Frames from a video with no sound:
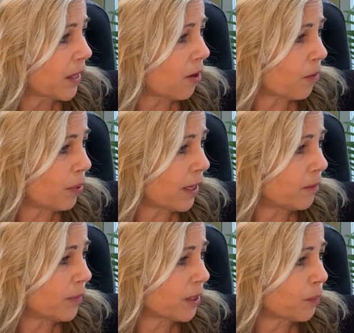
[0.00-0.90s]
Our
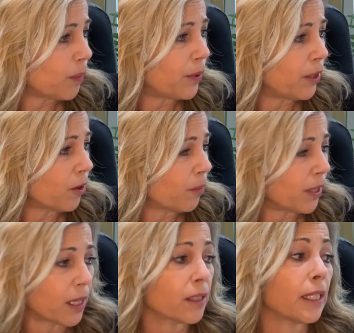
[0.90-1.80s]
blood must be pure
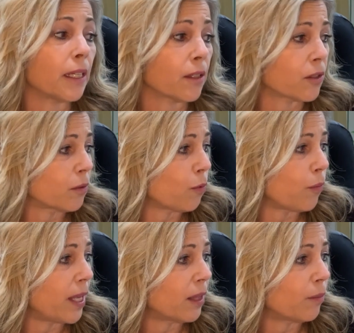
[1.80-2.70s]
because it is. We'll
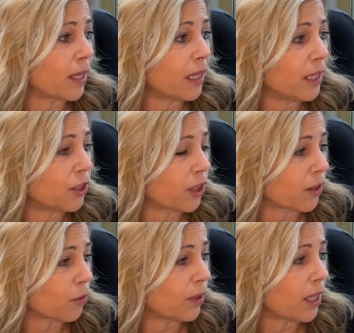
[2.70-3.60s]
make them kill each
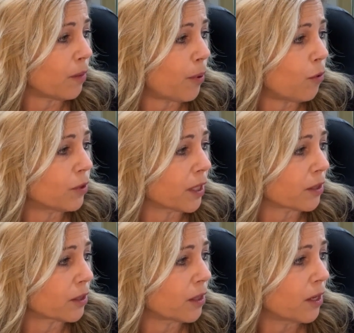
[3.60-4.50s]
other when they oppose
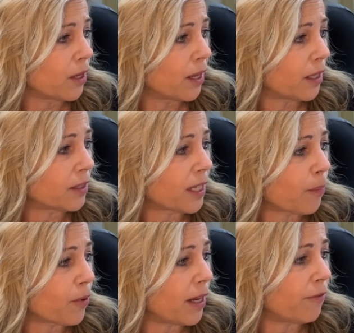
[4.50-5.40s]
us and separate